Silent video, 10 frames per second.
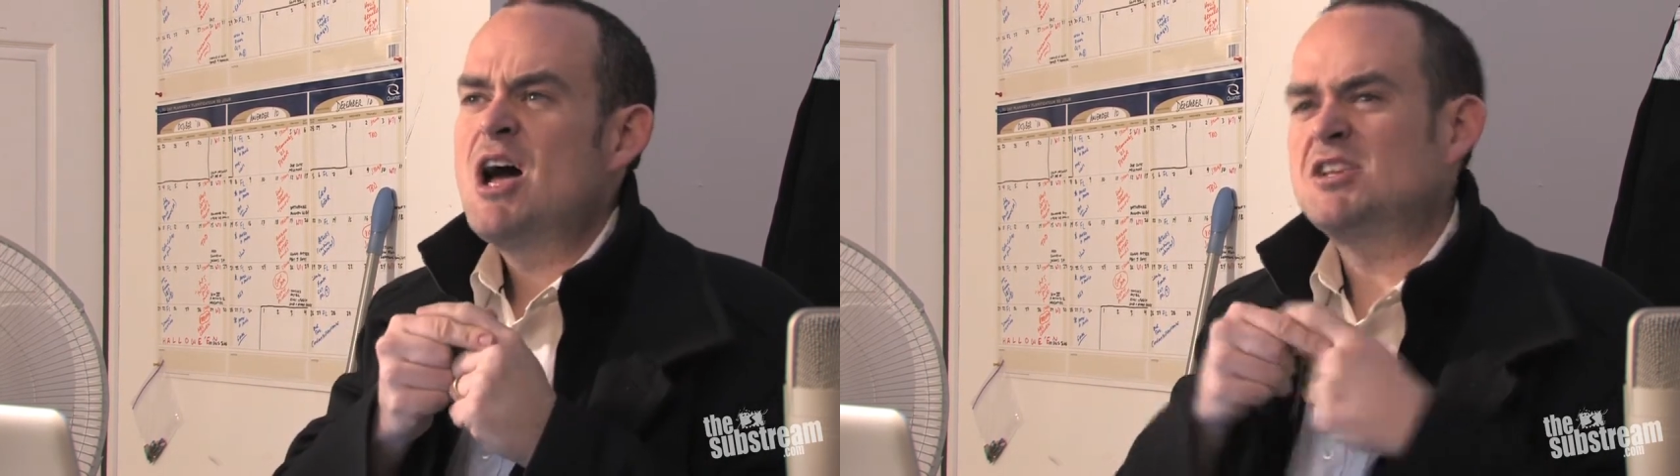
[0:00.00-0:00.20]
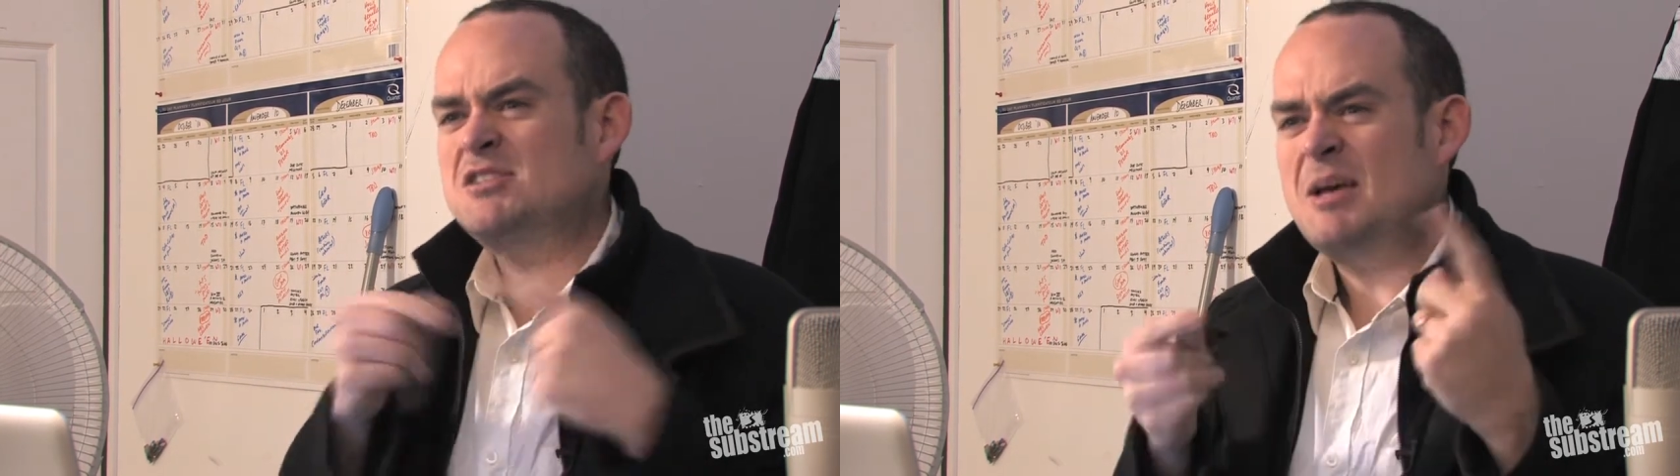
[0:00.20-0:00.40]

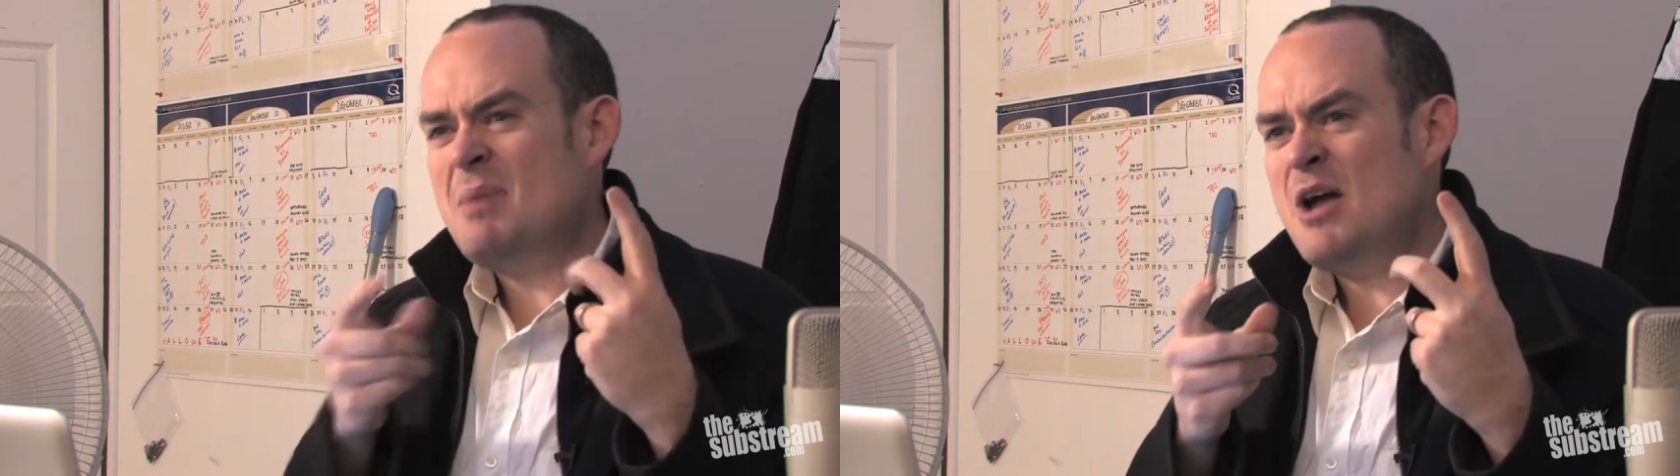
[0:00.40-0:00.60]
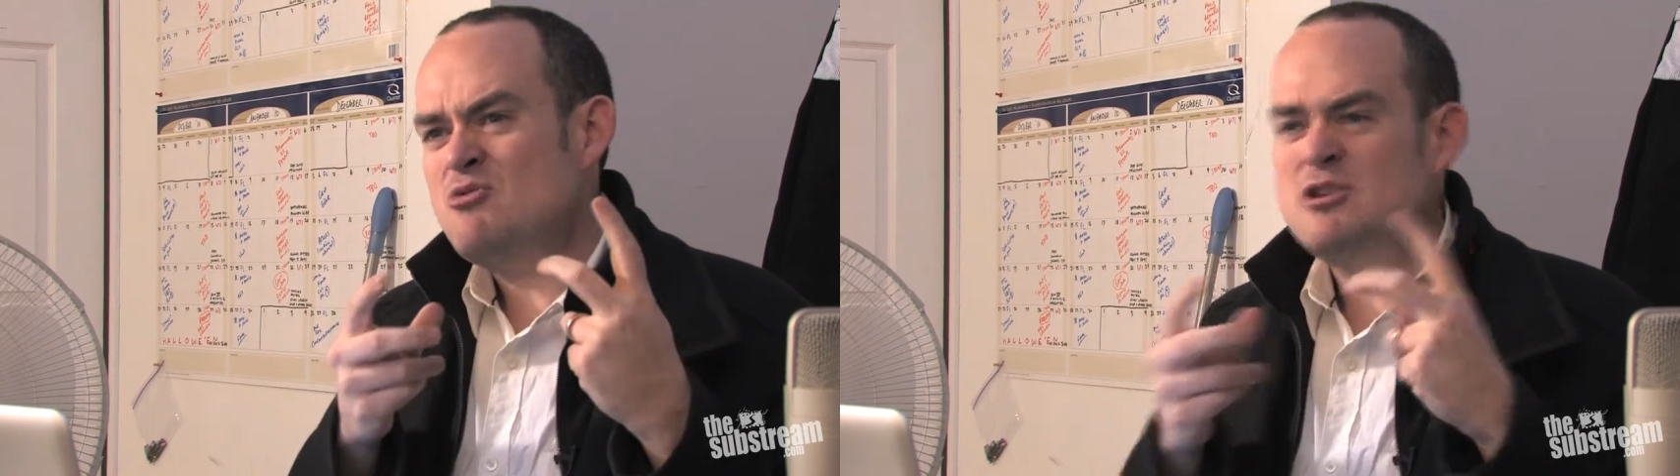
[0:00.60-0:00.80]
a
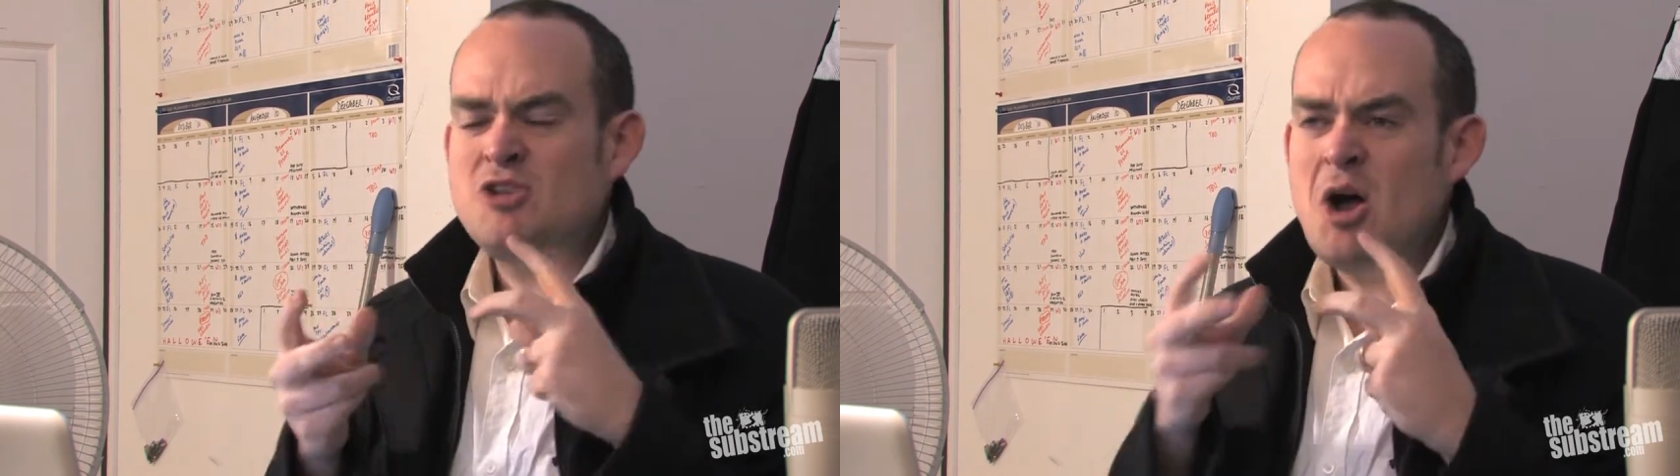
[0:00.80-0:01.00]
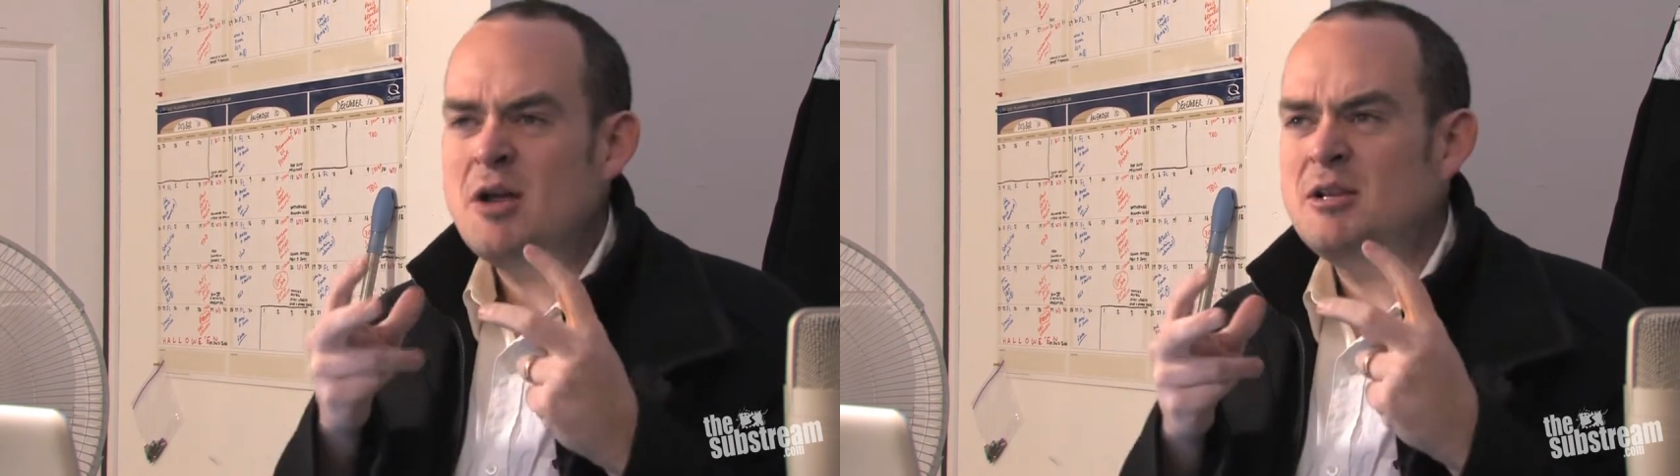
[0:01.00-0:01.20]
semi
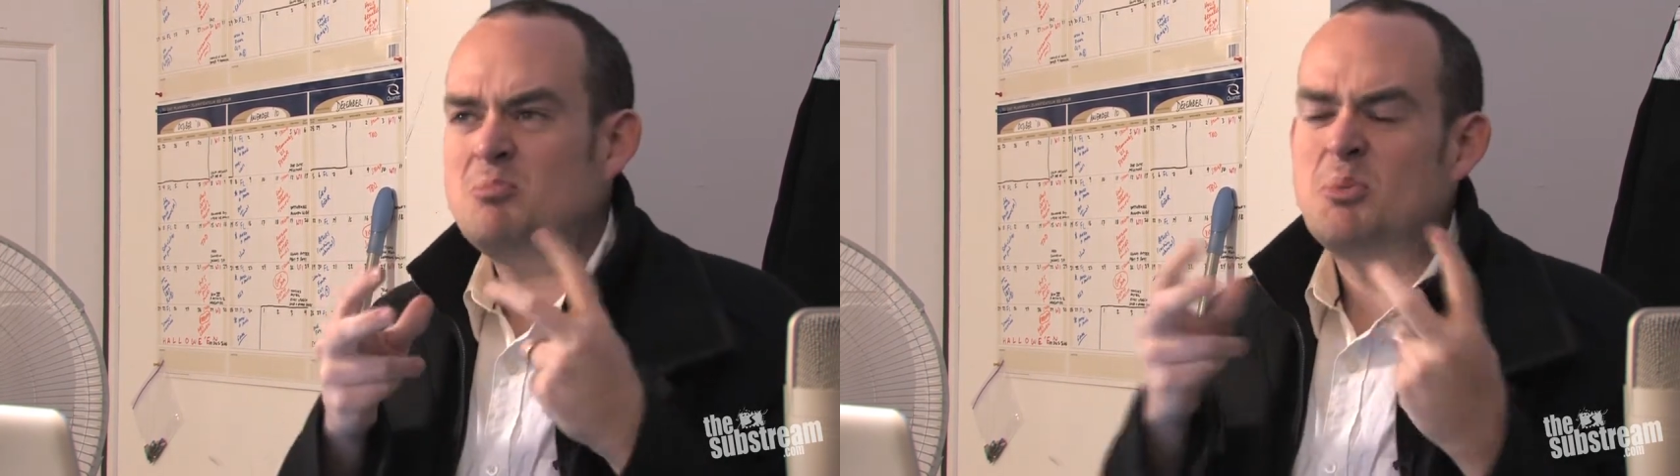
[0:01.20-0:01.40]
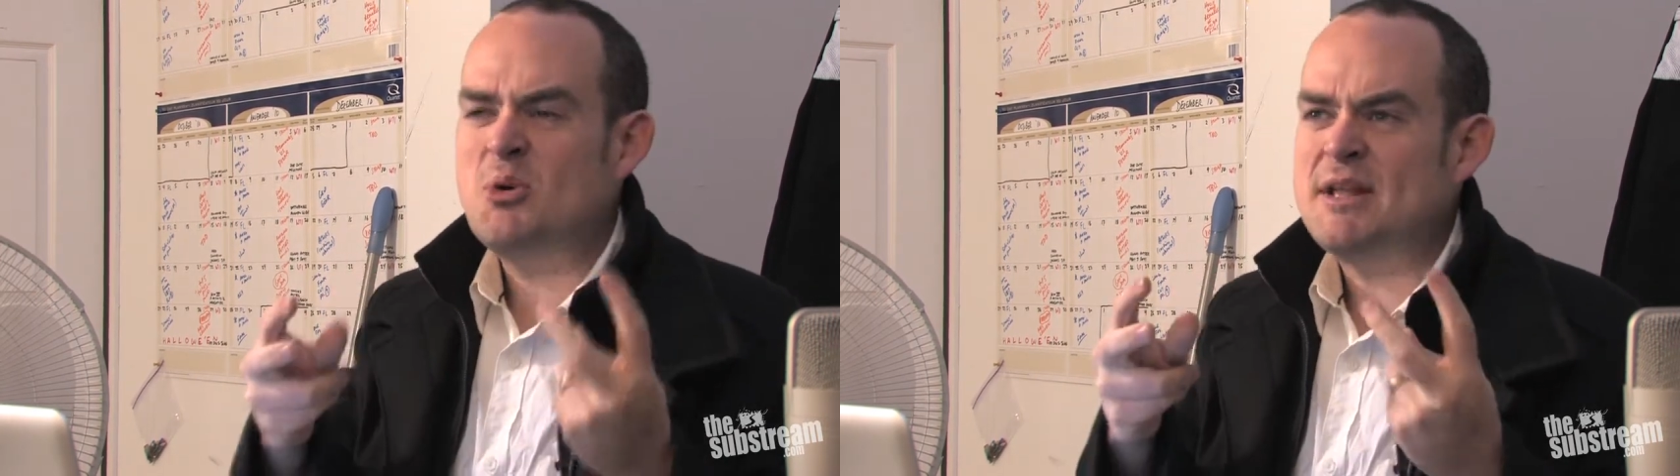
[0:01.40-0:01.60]

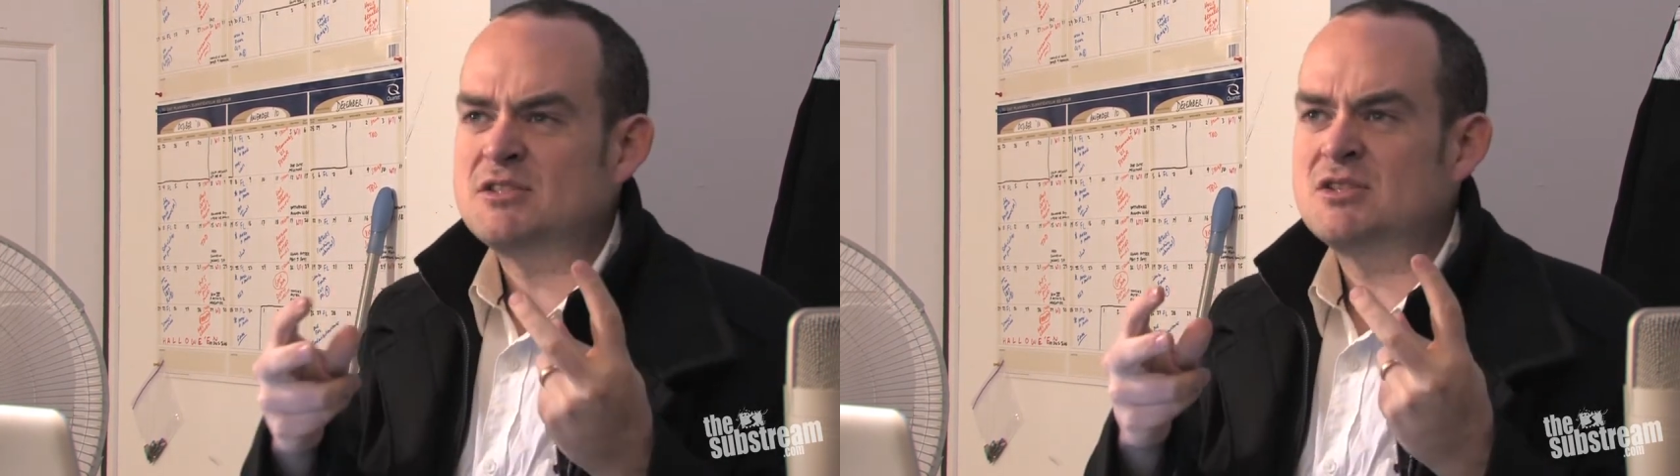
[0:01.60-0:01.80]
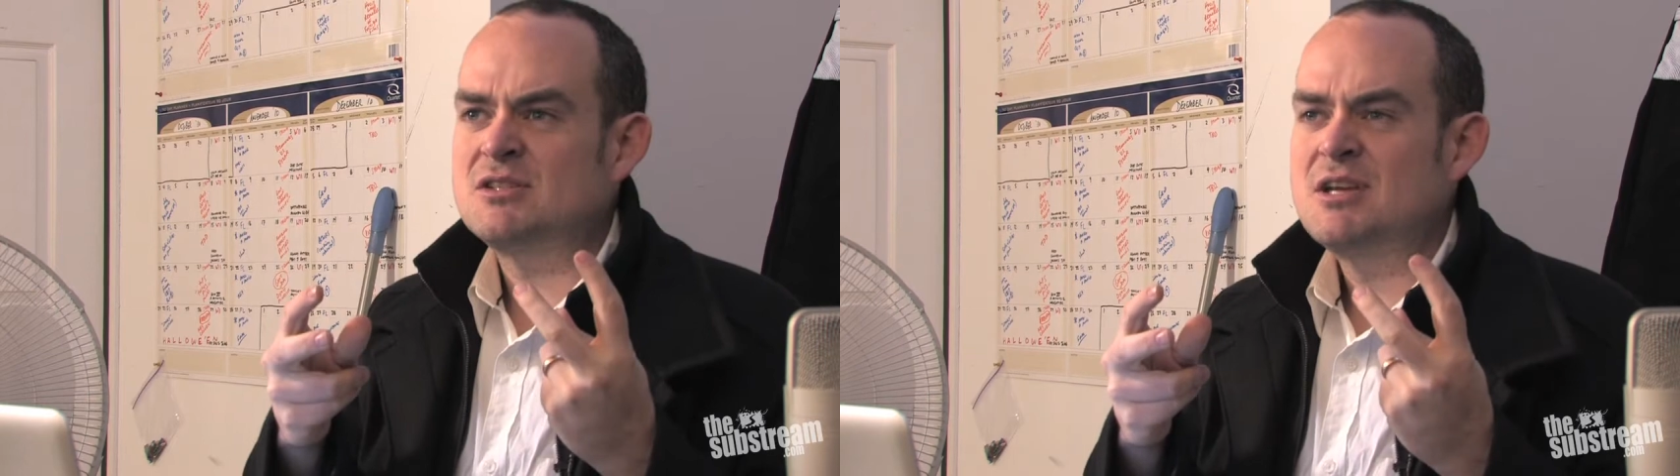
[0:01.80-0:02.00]
retarded
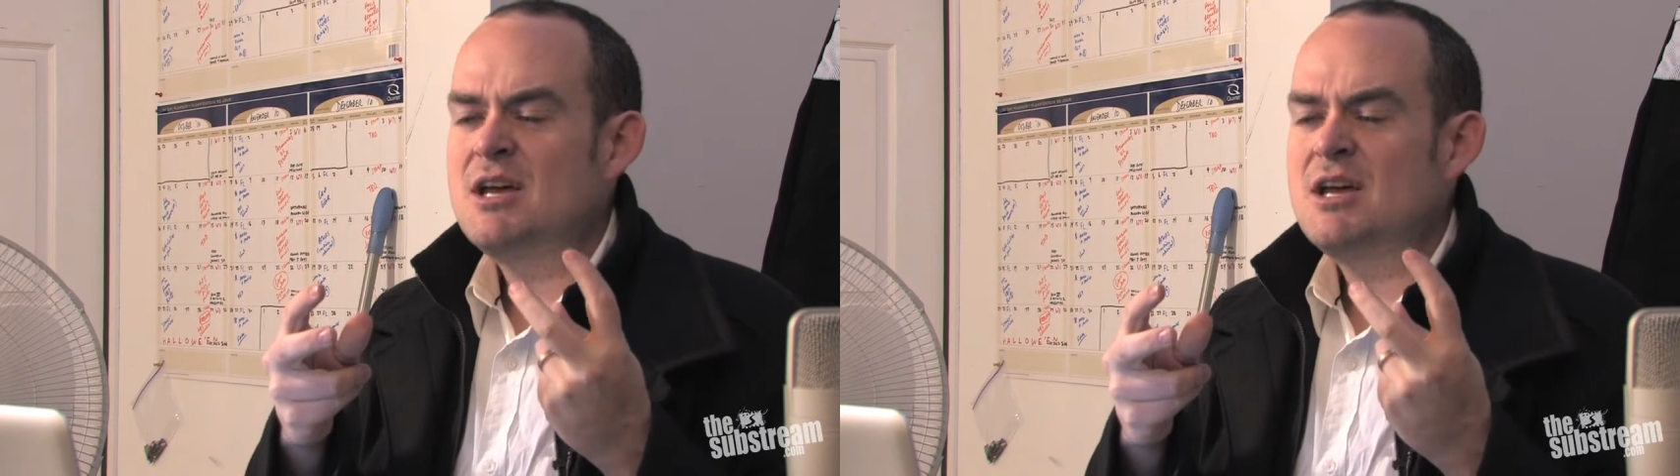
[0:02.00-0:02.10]
prince